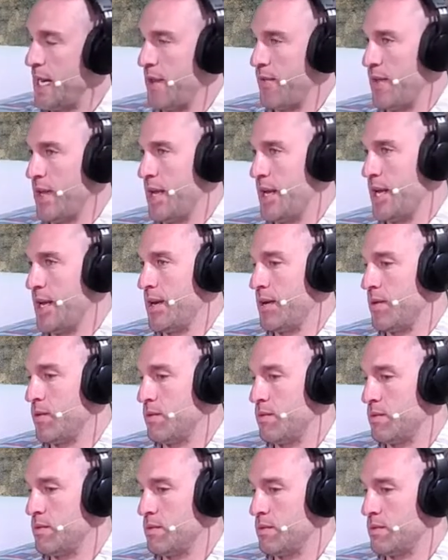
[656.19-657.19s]
And
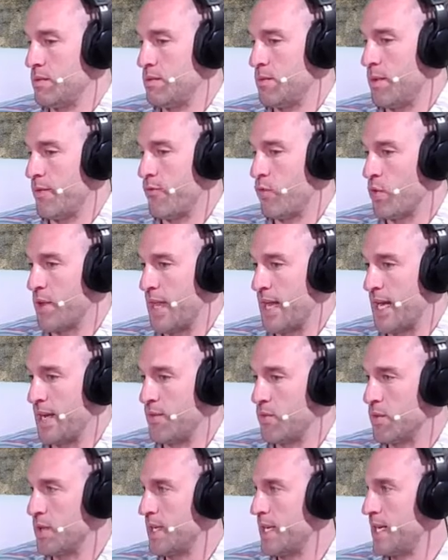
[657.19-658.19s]
then before that
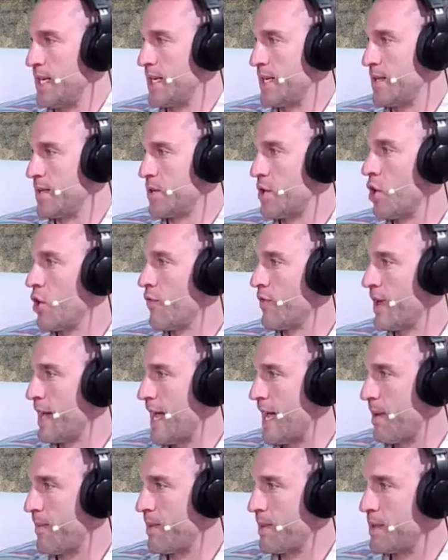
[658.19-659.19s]
even really ended, COVID
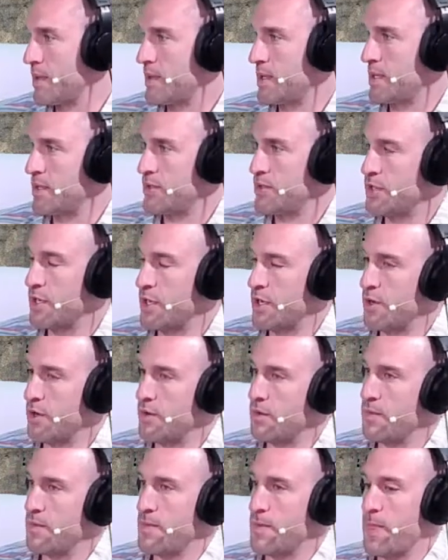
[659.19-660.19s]
happened. Yeah. And
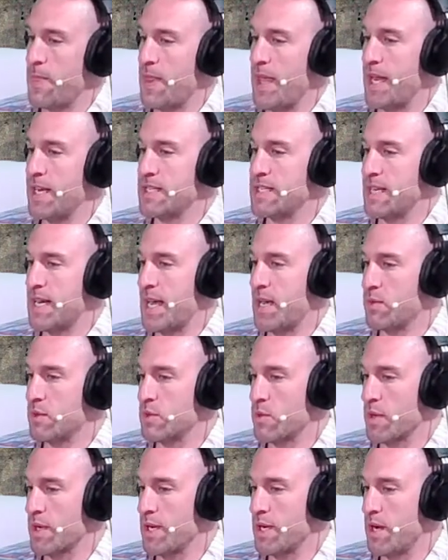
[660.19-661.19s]
so things that I
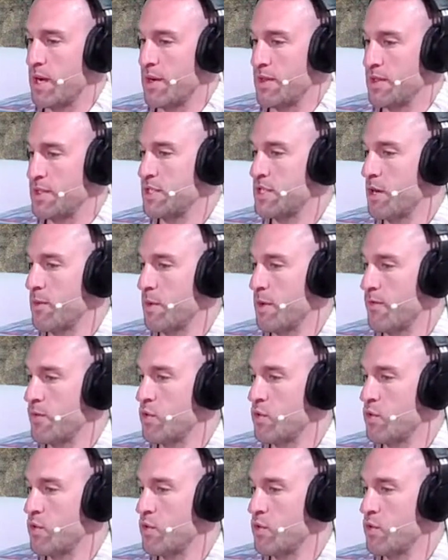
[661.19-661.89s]
was working on in the summer